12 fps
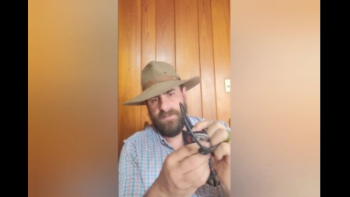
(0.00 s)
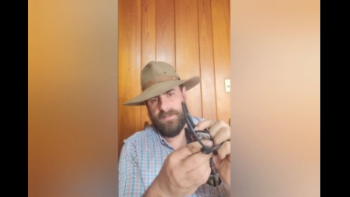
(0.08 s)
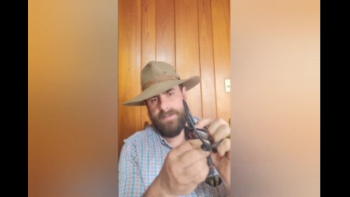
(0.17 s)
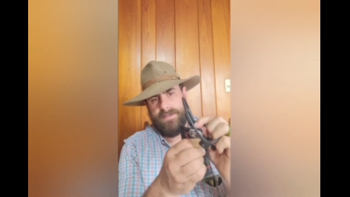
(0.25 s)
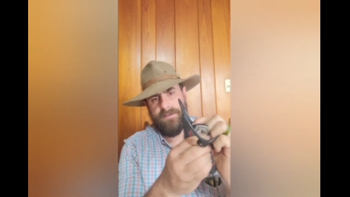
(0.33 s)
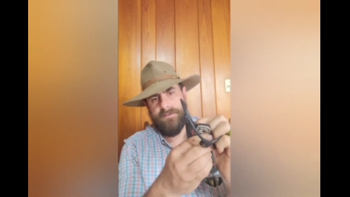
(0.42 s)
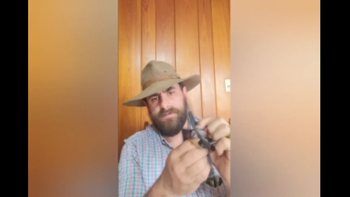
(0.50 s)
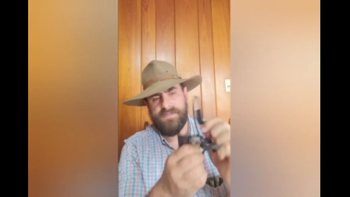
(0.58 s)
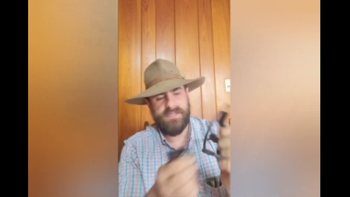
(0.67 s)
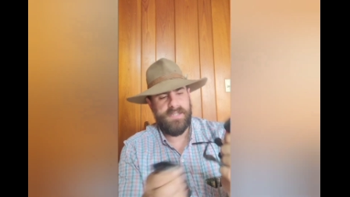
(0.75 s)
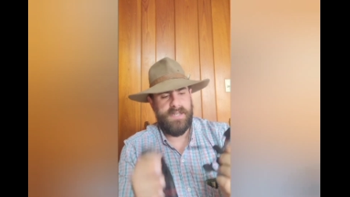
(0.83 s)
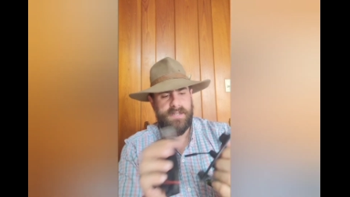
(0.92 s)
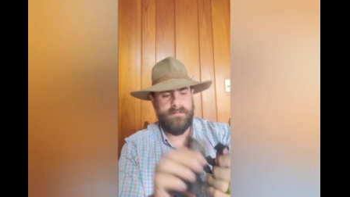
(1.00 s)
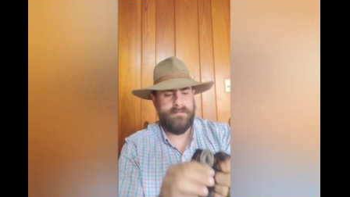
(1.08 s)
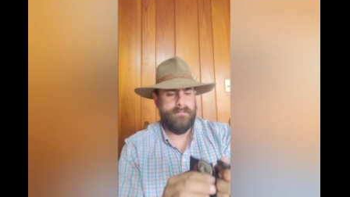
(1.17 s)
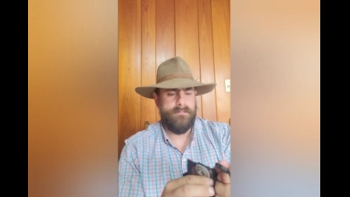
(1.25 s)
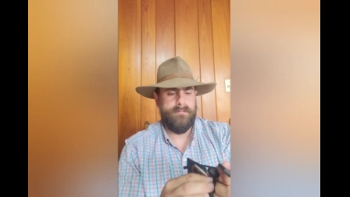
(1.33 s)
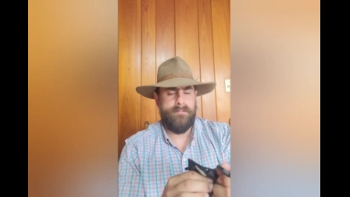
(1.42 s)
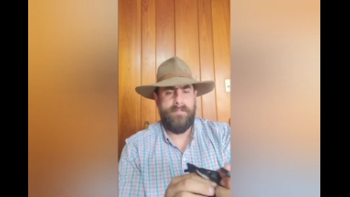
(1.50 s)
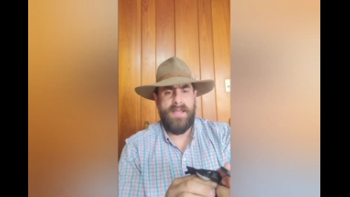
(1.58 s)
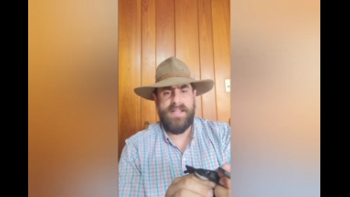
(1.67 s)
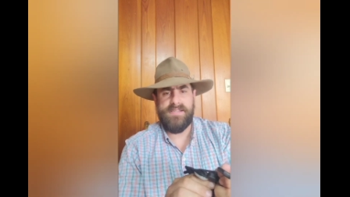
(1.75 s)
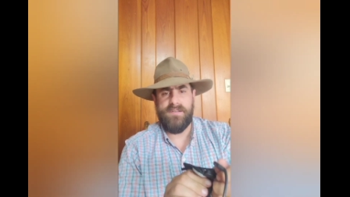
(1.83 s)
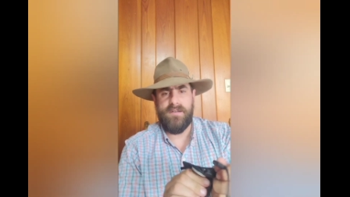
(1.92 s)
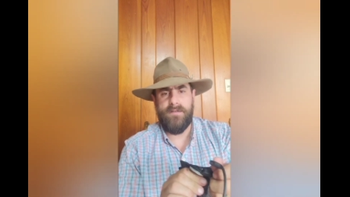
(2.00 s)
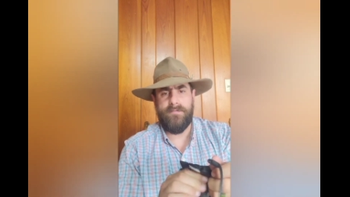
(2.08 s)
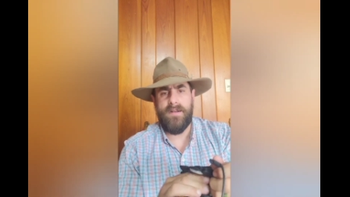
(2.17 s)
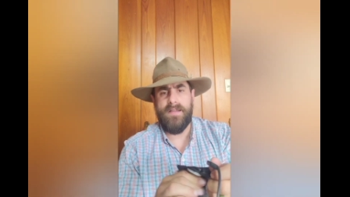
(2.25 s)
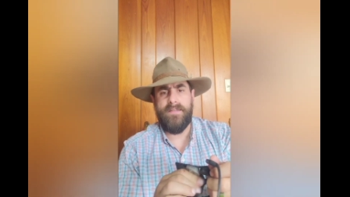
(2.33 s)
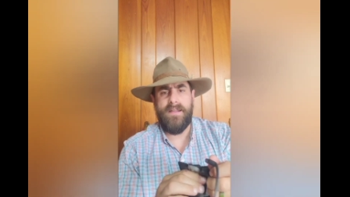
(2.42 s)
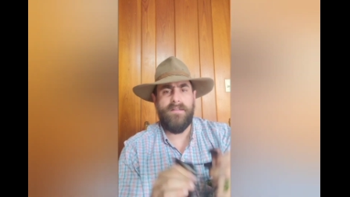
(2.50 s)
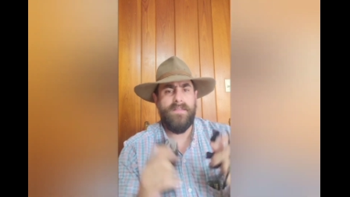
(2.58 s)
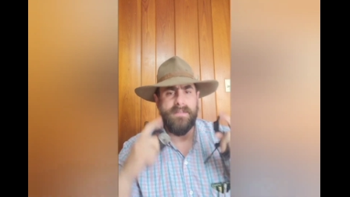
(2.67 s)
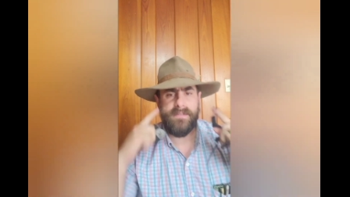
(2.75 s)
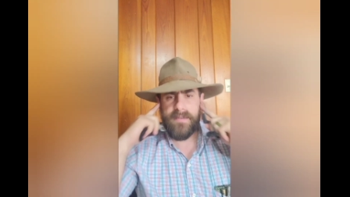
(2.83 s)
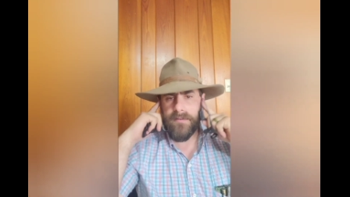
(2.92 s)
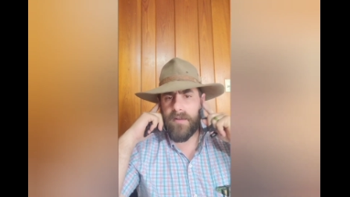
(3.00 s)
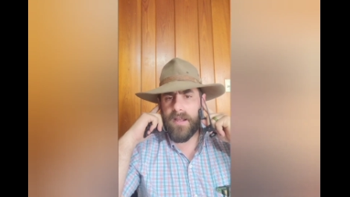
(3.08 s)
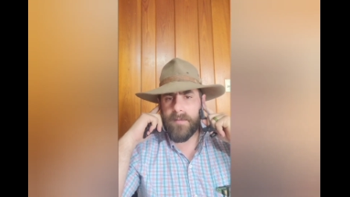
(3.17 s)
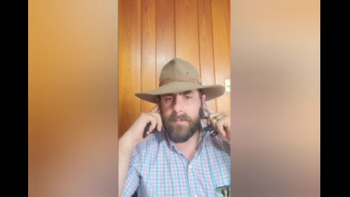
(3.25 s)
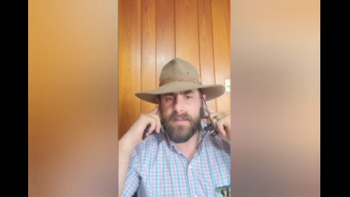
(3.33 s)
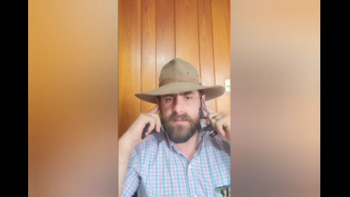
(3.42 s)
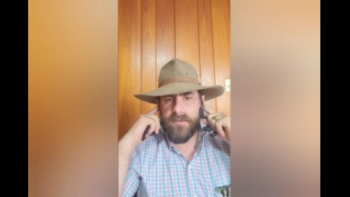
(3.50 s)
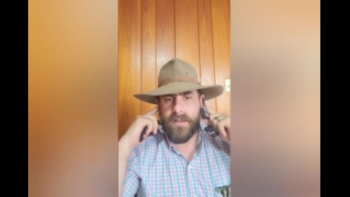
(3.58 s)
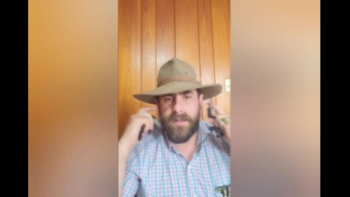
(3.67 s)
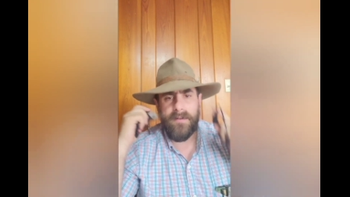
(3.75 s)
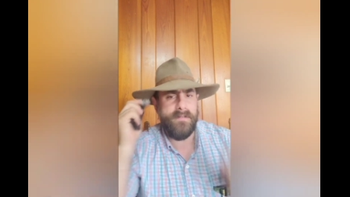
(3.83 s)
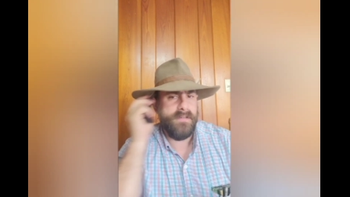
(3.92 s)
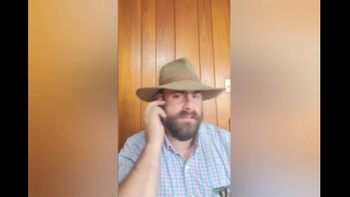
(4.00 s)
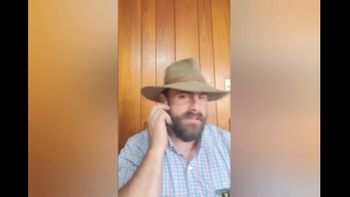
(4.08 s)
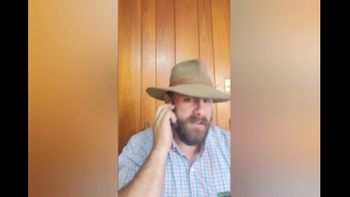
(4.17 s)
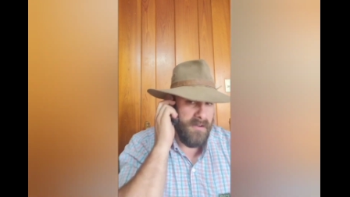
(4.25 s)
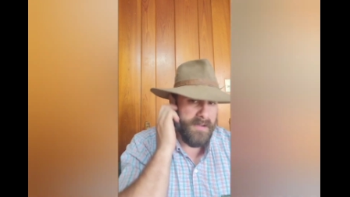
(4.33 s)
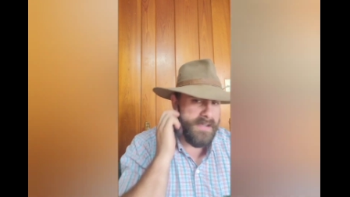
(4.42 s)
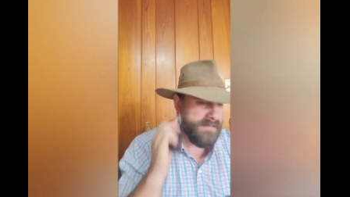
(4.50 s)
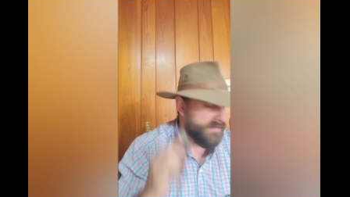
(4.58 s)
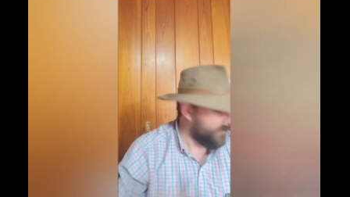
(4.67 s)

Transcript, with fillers: Clean those uh, pads off right there that sit right up against your ears because you know it gets